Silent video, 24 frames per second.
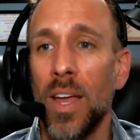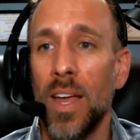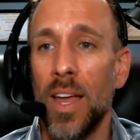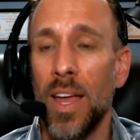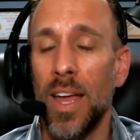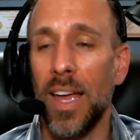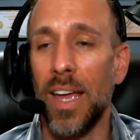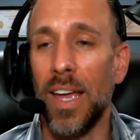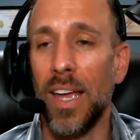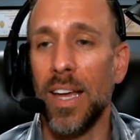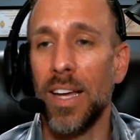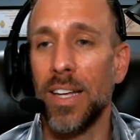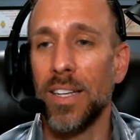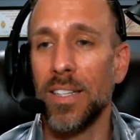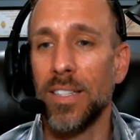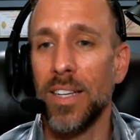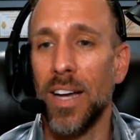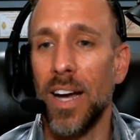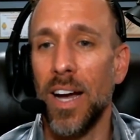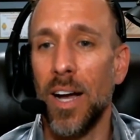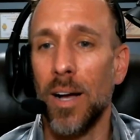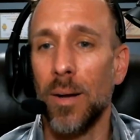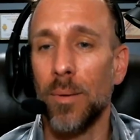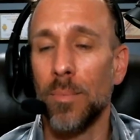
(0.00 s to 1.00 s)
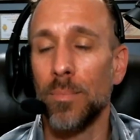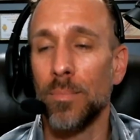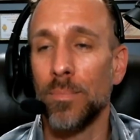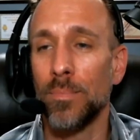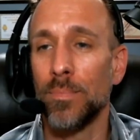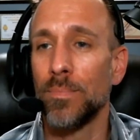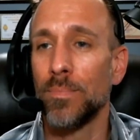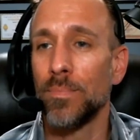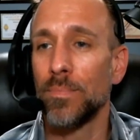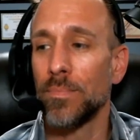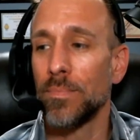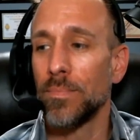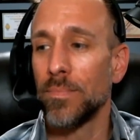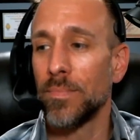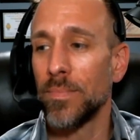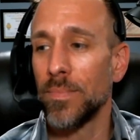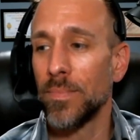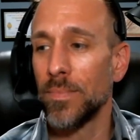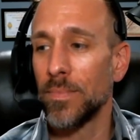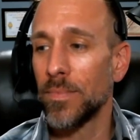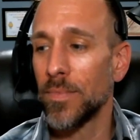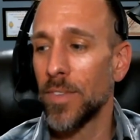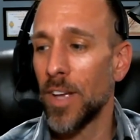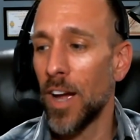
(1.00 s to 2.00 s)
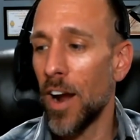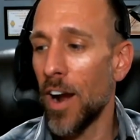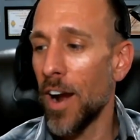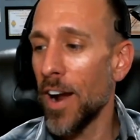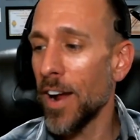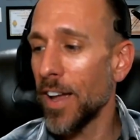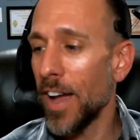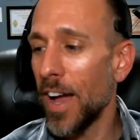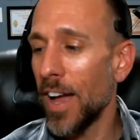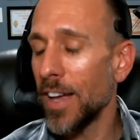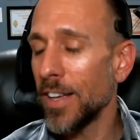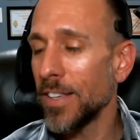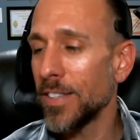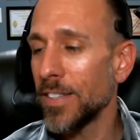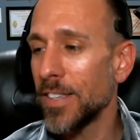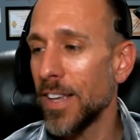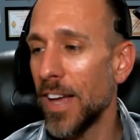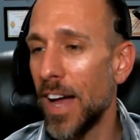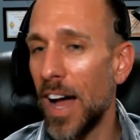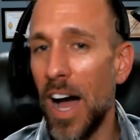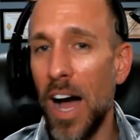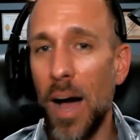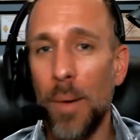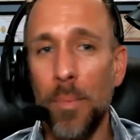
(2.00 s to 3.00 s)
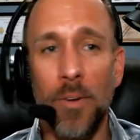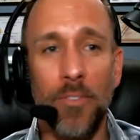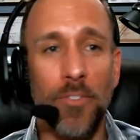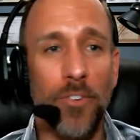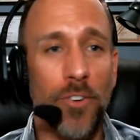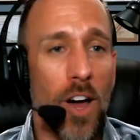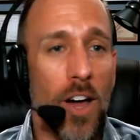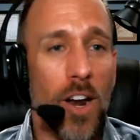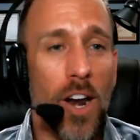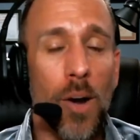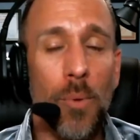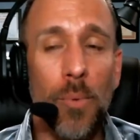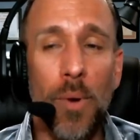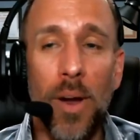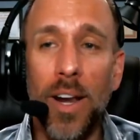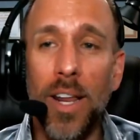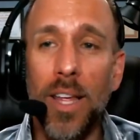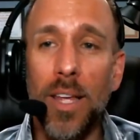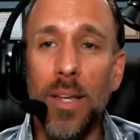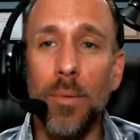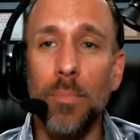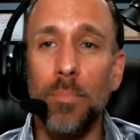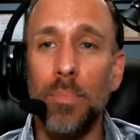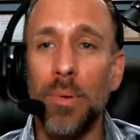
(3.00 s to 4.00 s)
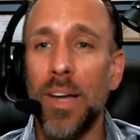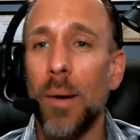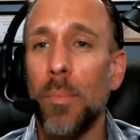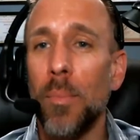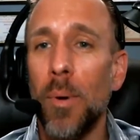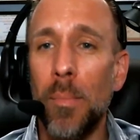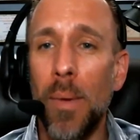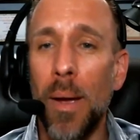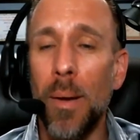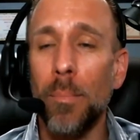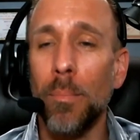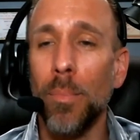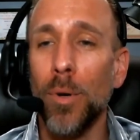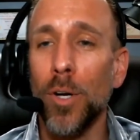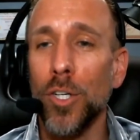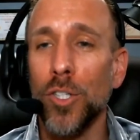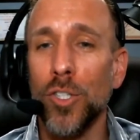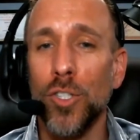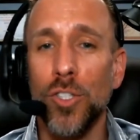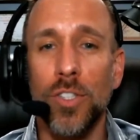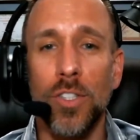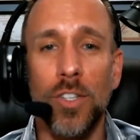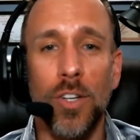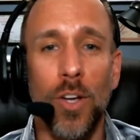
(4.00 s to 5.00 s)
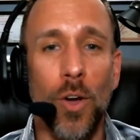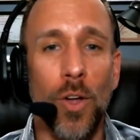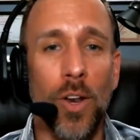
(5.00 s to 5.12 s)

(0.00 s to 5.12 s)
And all right, guys, if you're not already, become a member. Go to